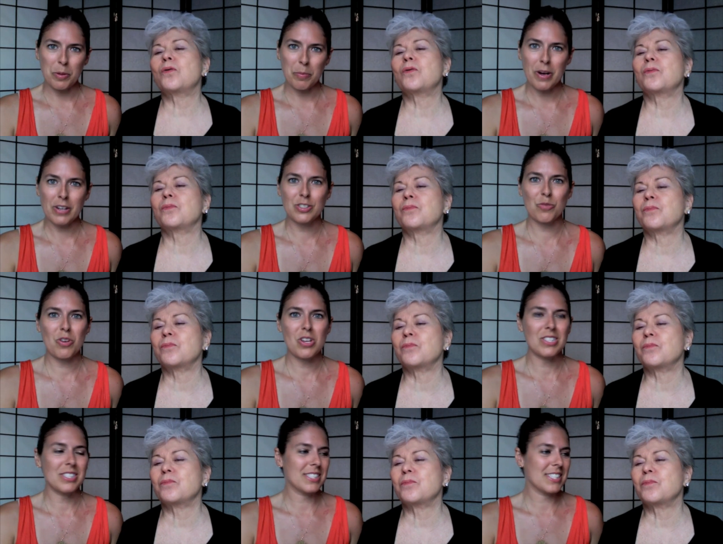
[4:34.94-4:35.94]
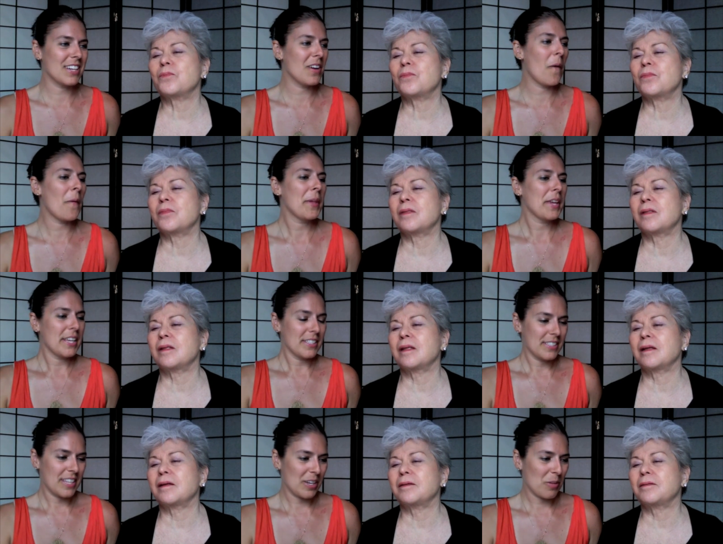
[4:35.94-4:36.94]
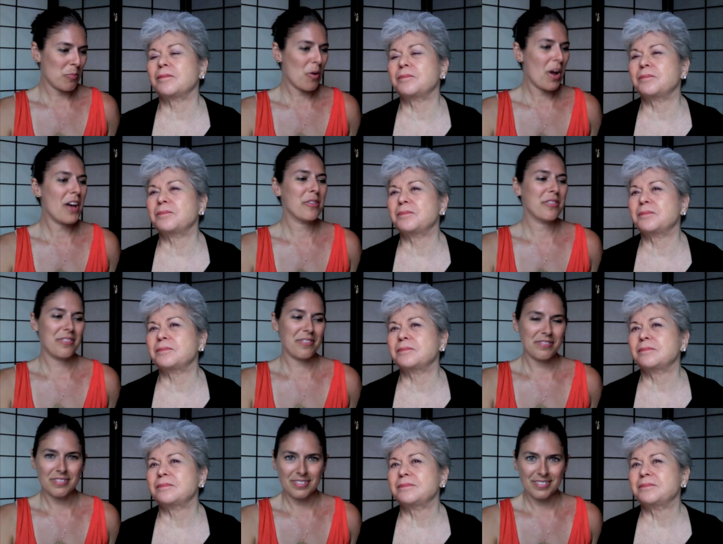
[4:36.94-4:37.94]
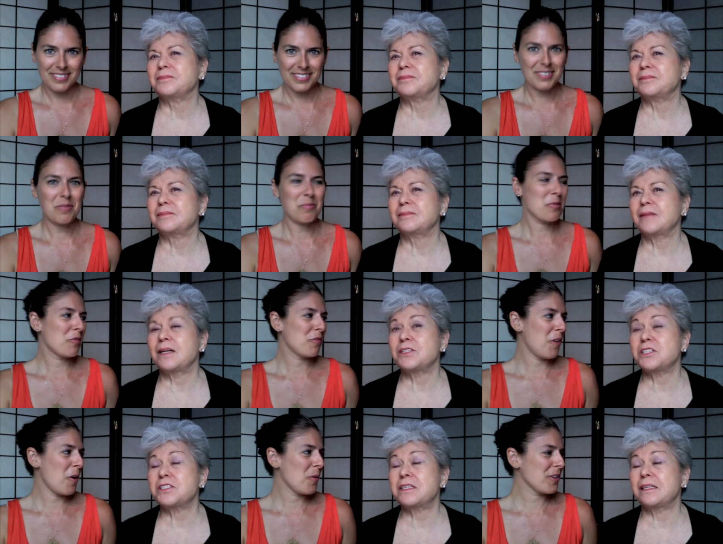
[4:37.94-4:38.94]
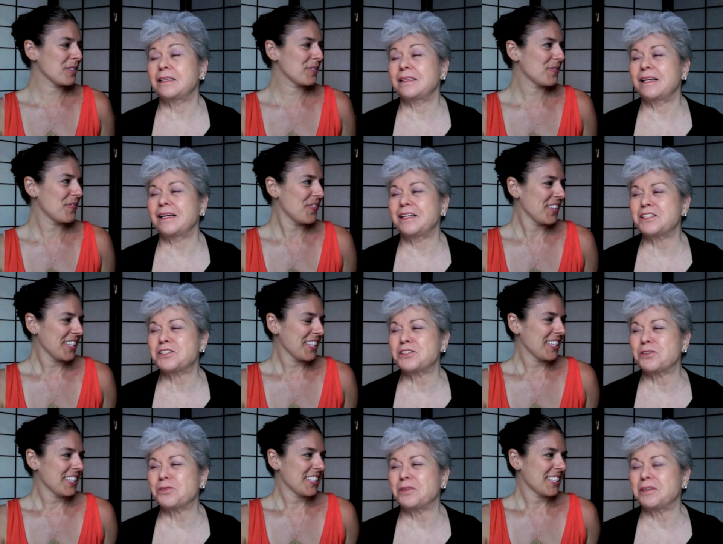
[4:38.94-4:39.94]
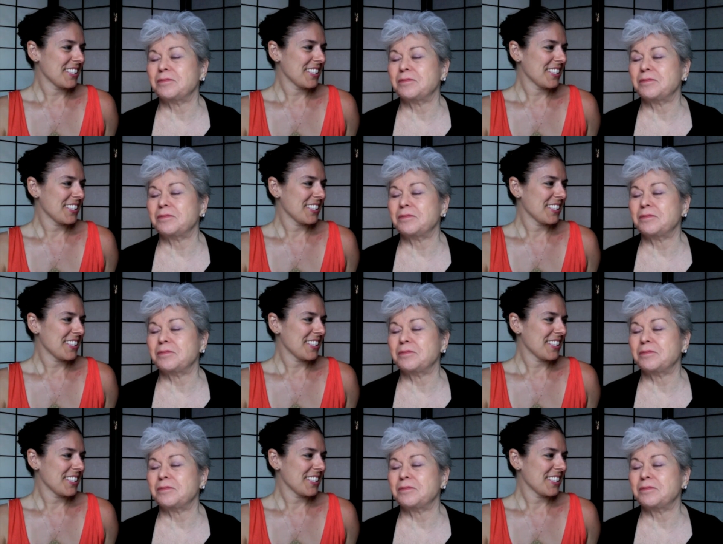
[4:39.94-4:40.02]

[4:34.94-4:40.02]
Speaker 1: of bucks to raise still. Take a breath. Move I forward. Just did, I just took one.